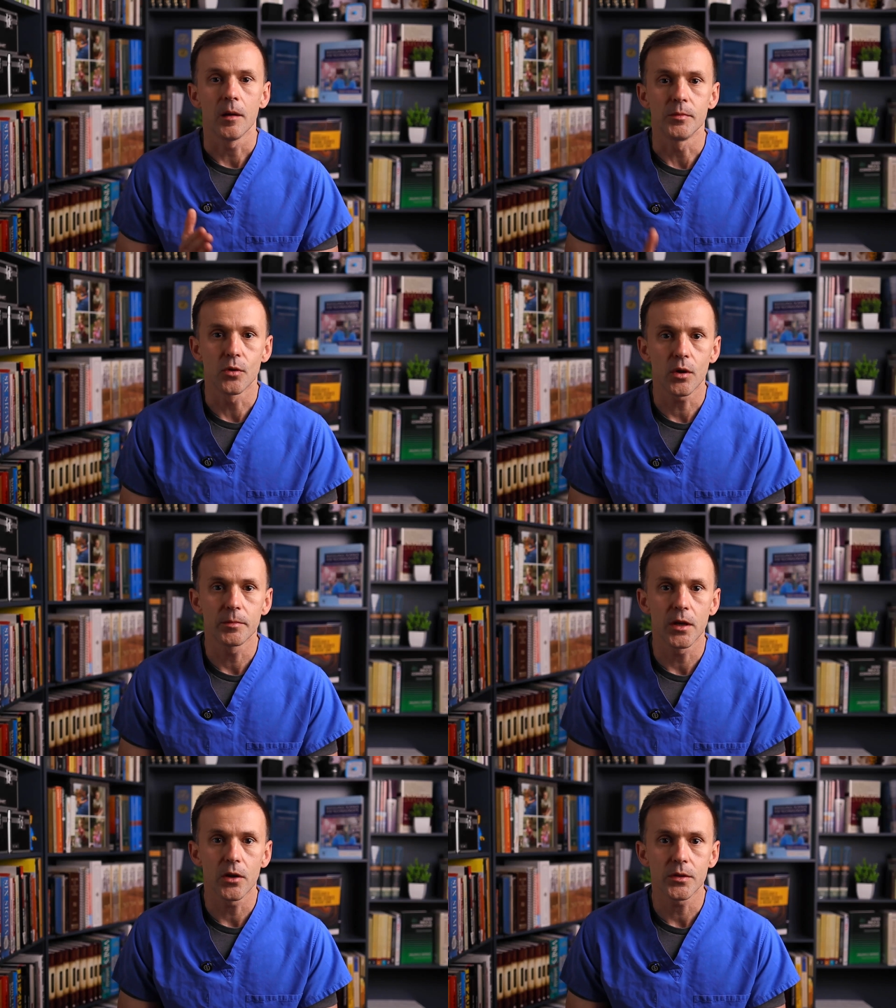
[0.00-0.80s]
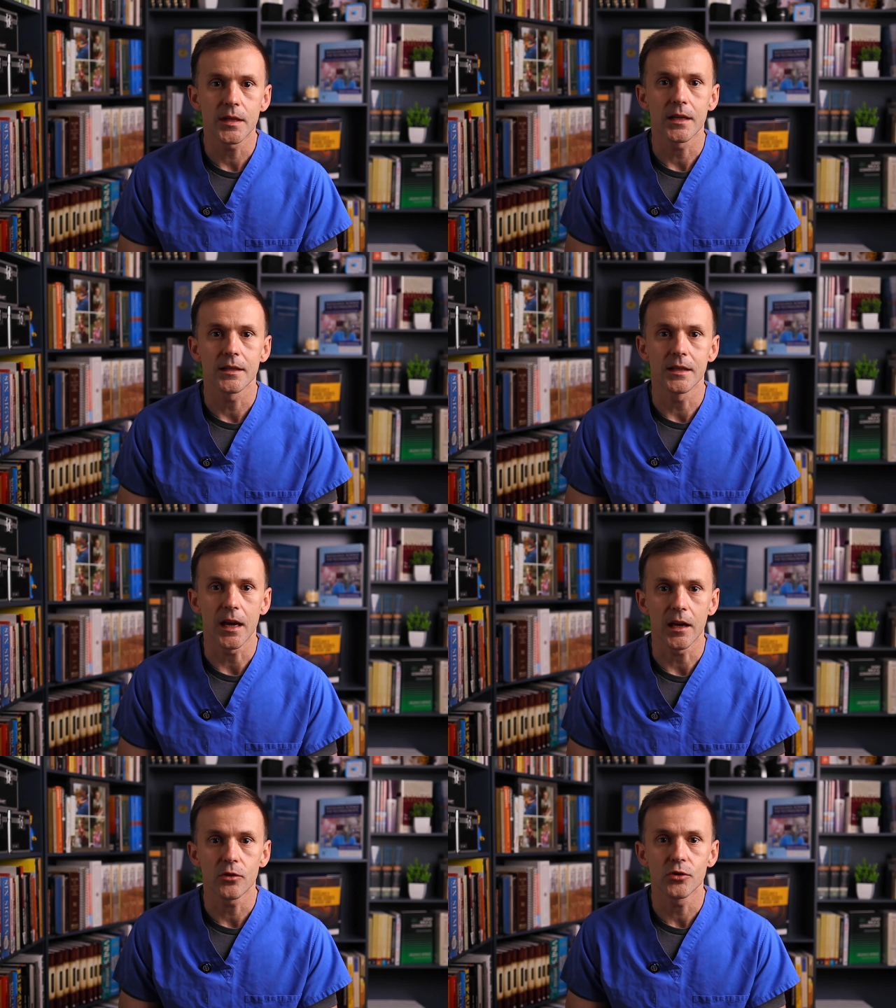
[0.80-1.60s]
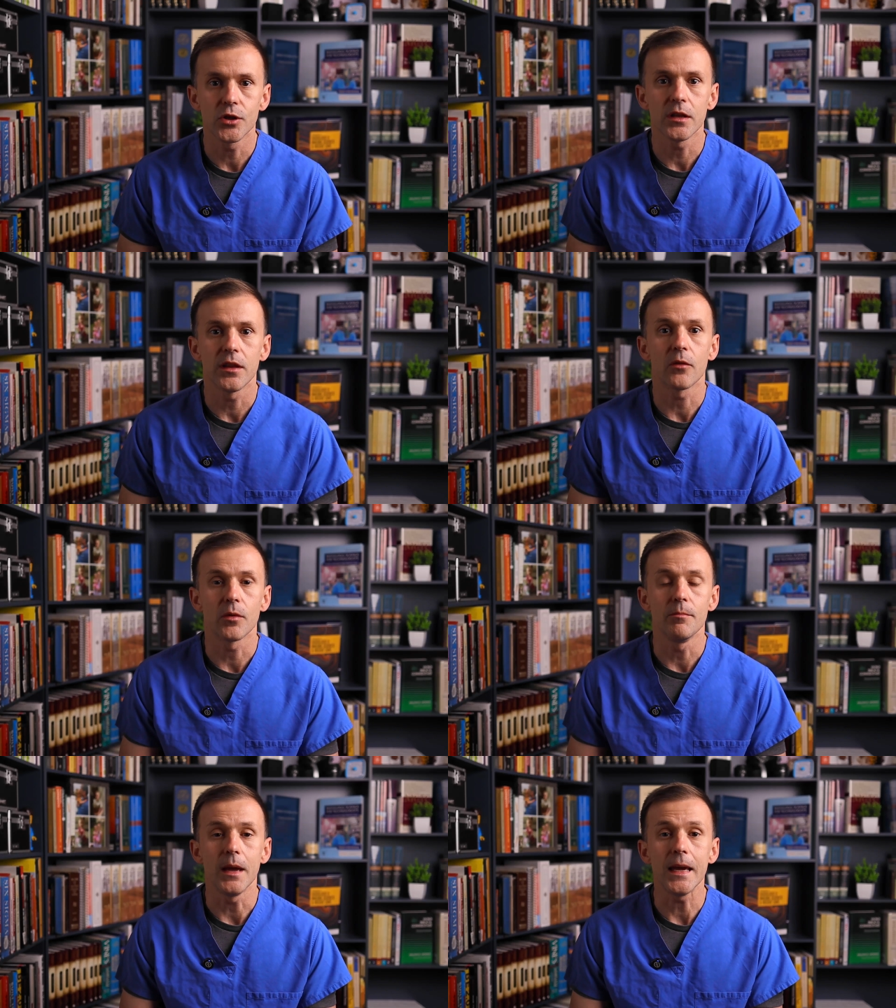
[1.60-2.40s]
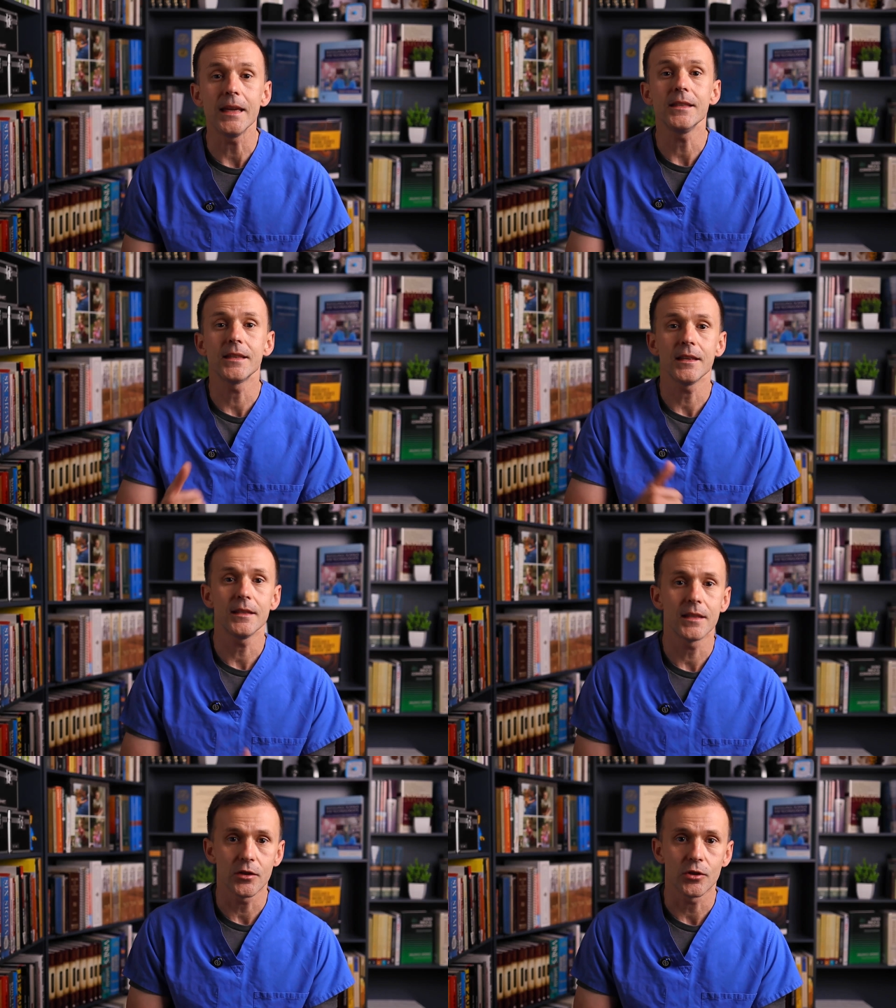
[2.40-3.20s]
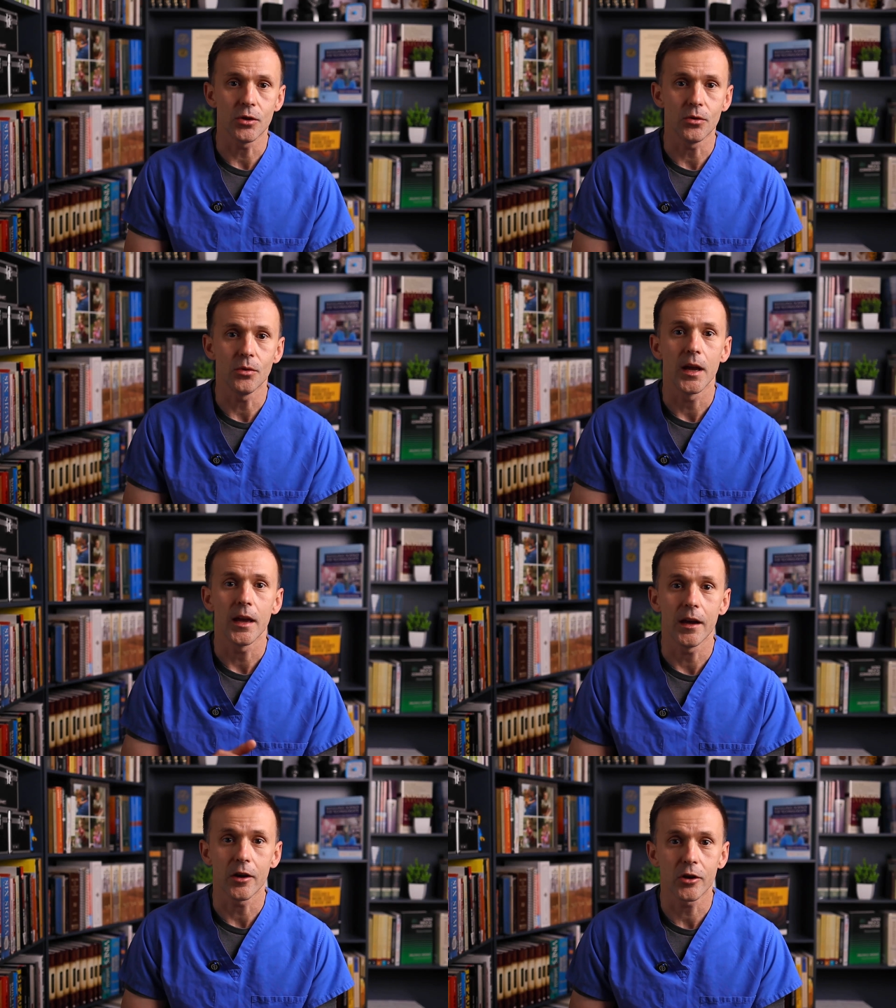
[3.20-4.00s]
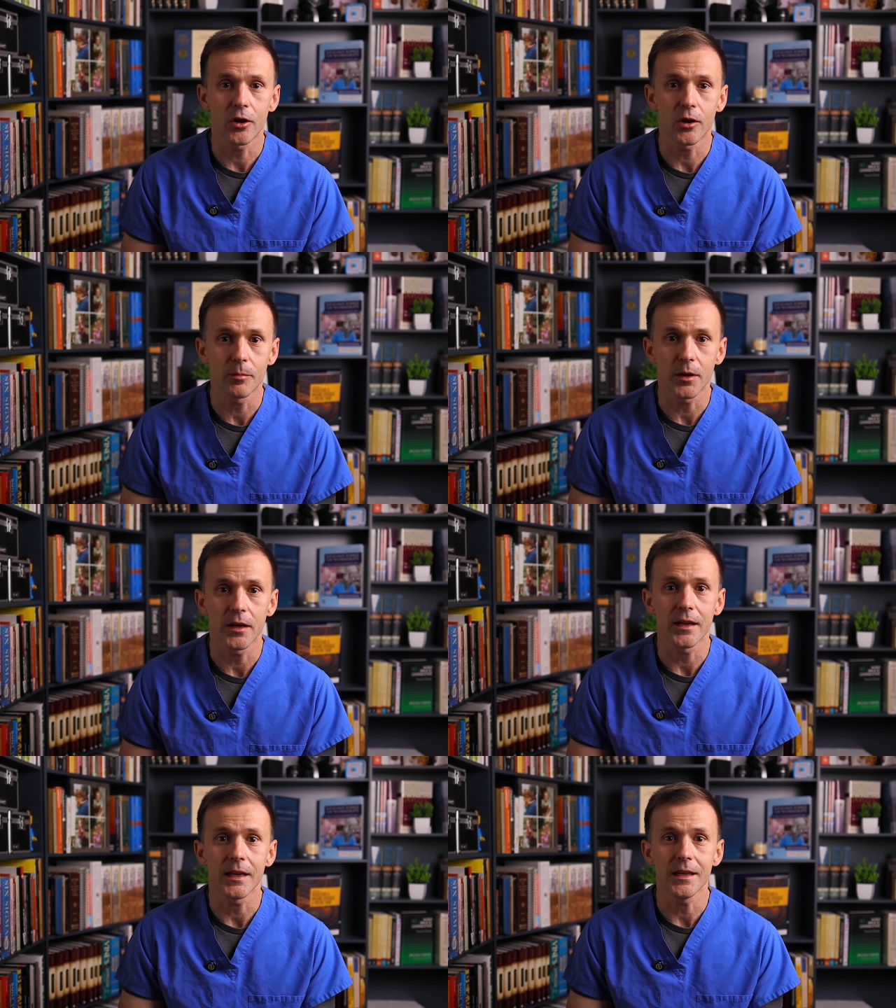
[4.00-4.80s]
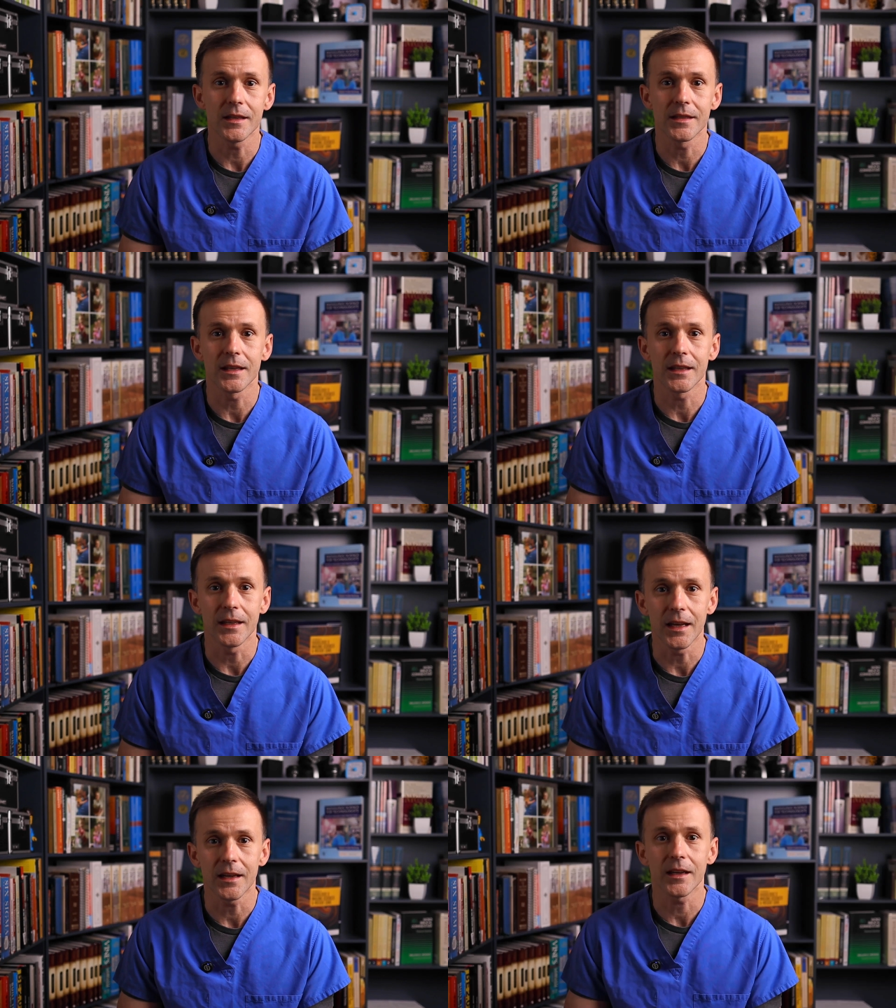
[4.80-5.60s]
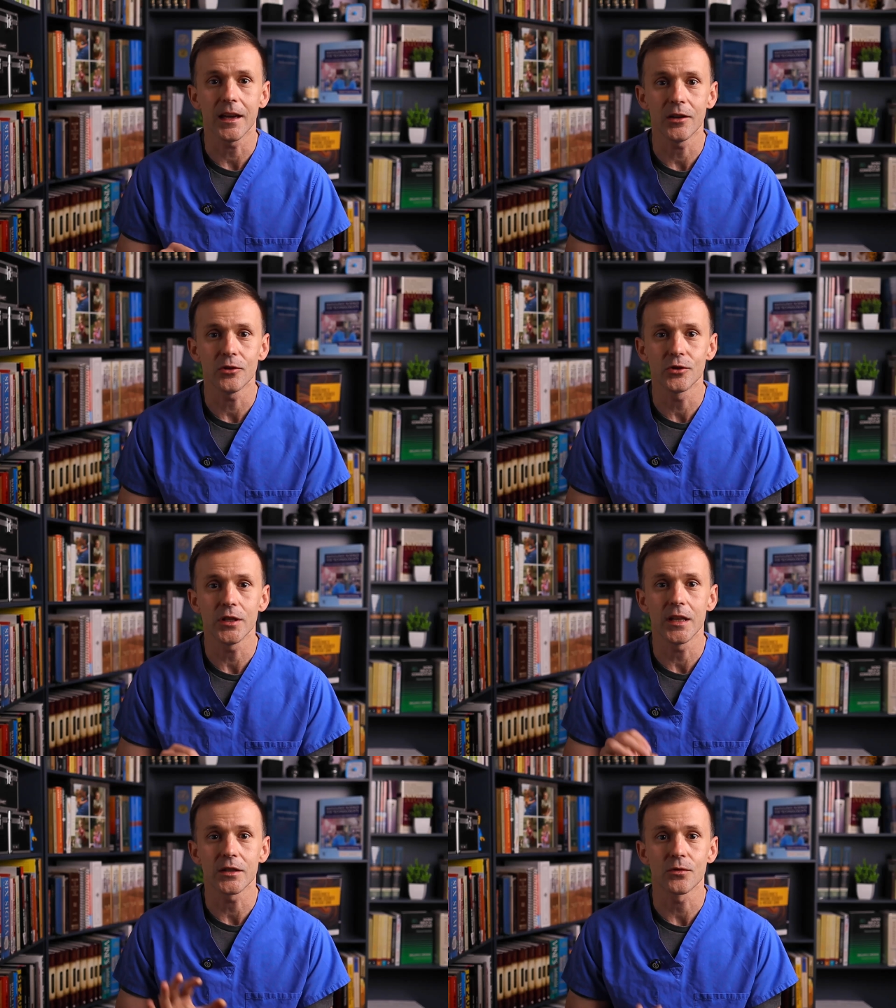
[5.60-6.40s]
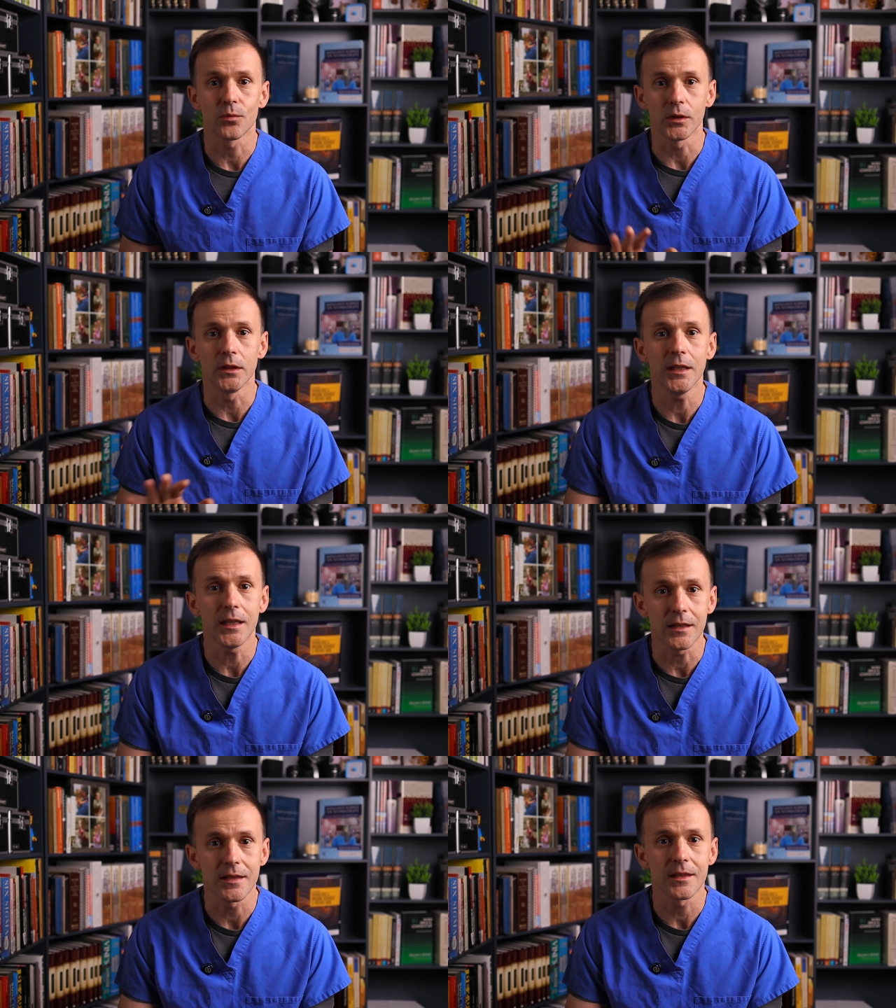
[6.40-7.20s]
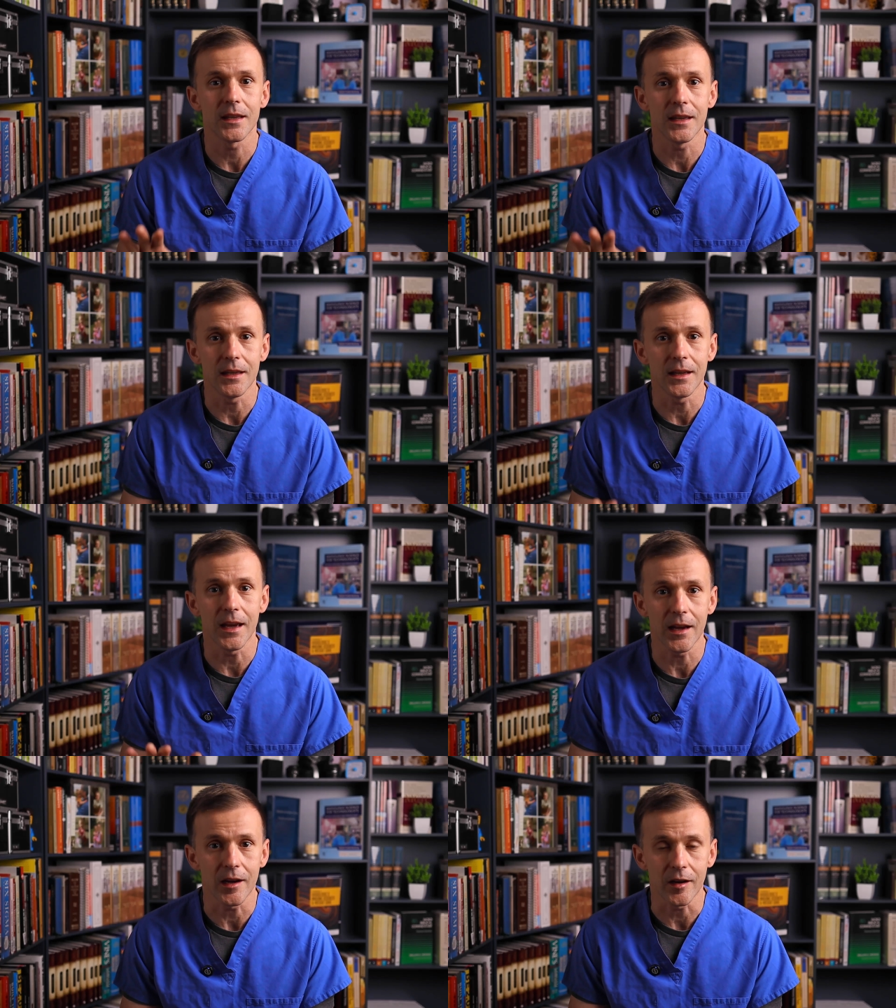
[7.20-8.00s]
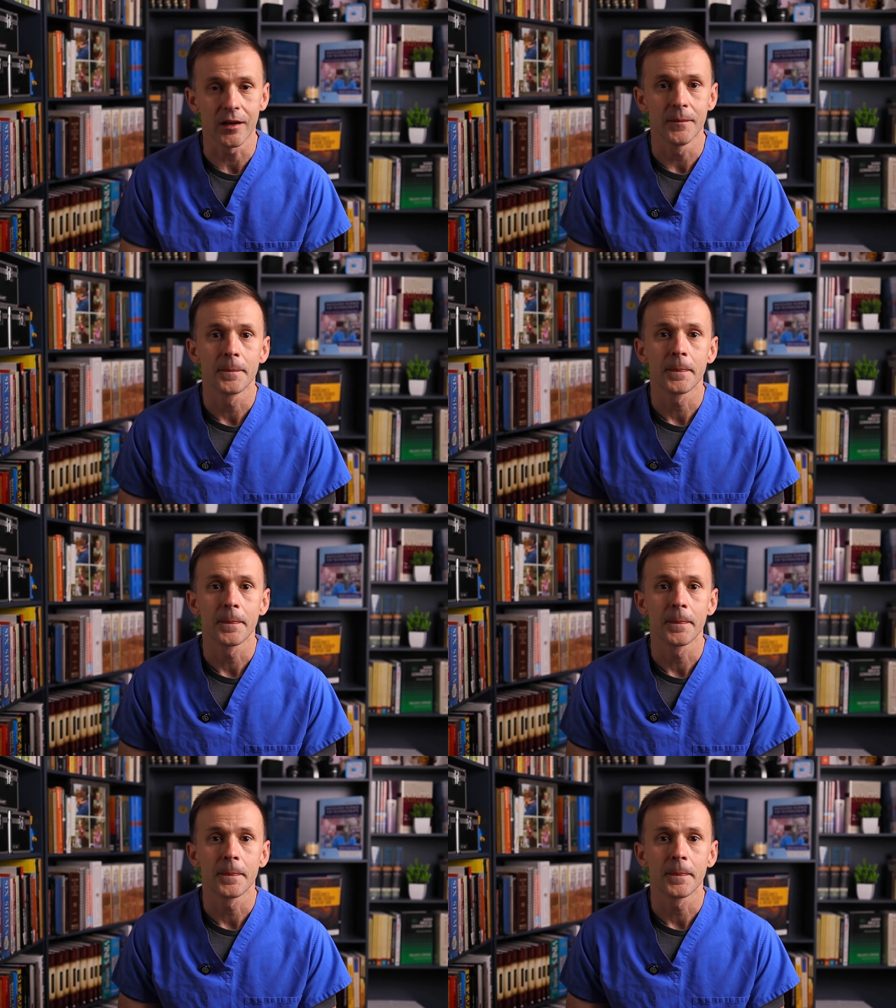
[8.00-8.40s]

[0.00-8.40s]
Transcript: Absorbed dose is the energy that remains in tissue. KERMA is the kinetic energy that's released in air.